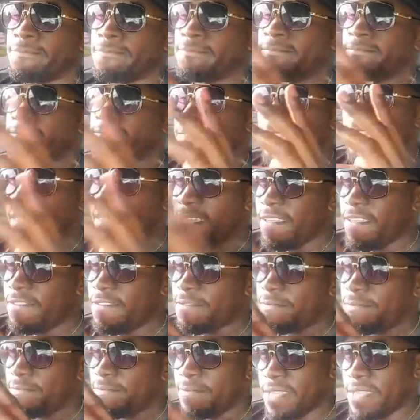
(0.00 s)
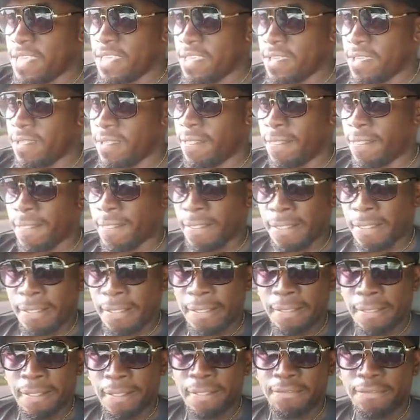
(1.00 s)
But me now gonna make
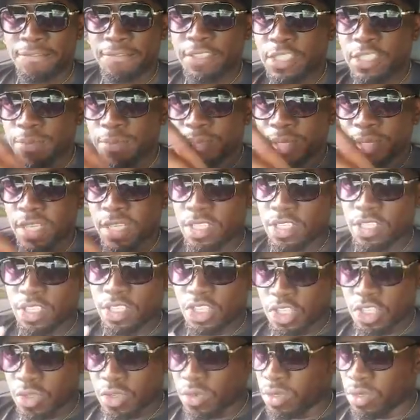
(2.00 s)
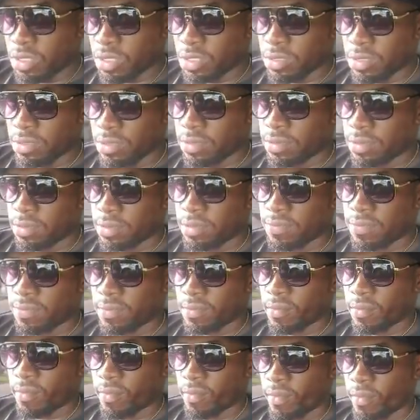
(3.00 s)
our page infect my brain.
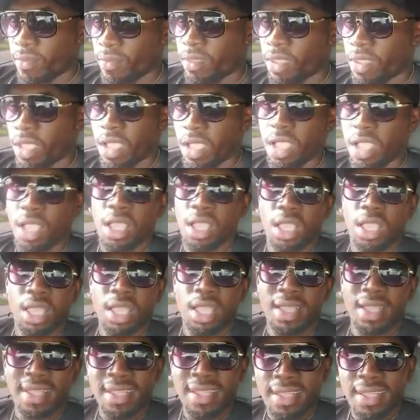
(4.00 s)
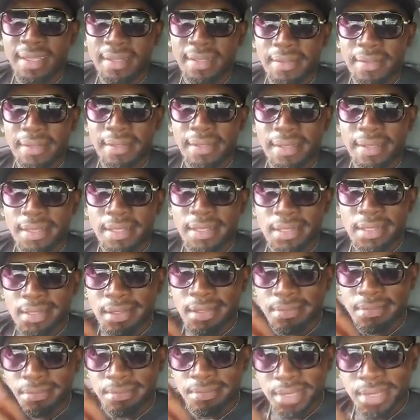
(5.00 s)
Enough time,
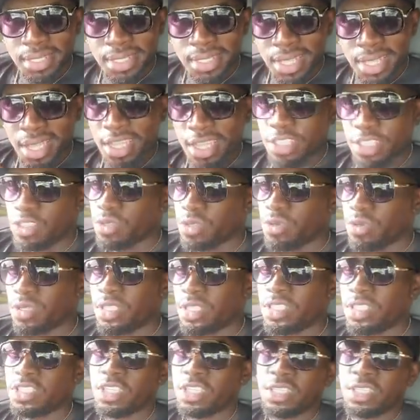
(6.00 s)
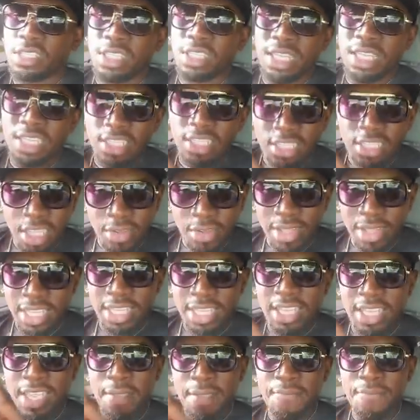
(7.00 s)
more on the run Spice and more
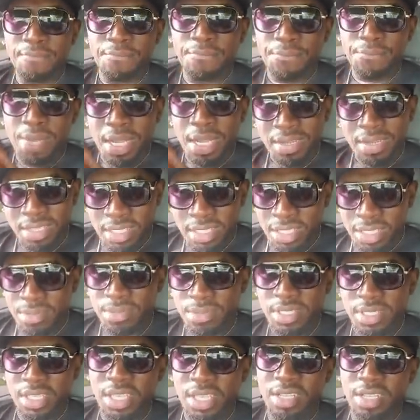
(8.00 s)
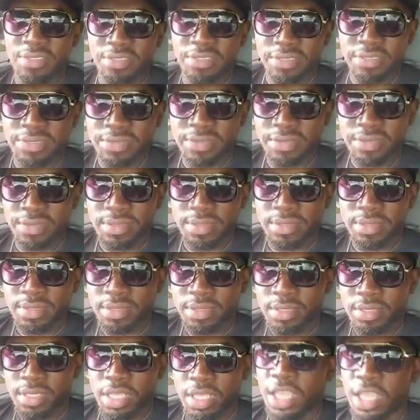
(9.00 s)
on link her. But she have
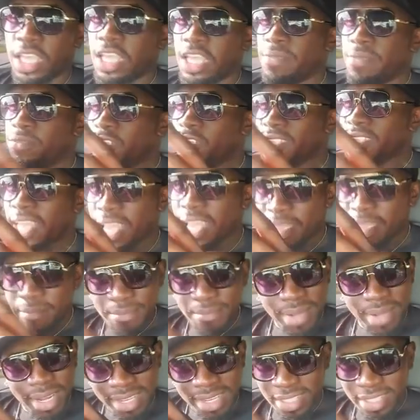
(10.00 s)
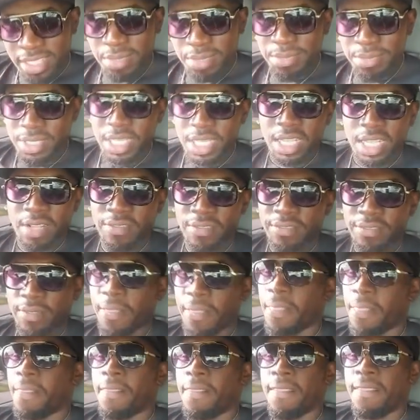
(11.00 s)
people around her we
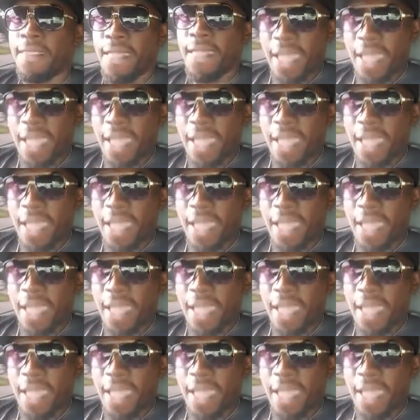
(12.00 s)
shaky and me not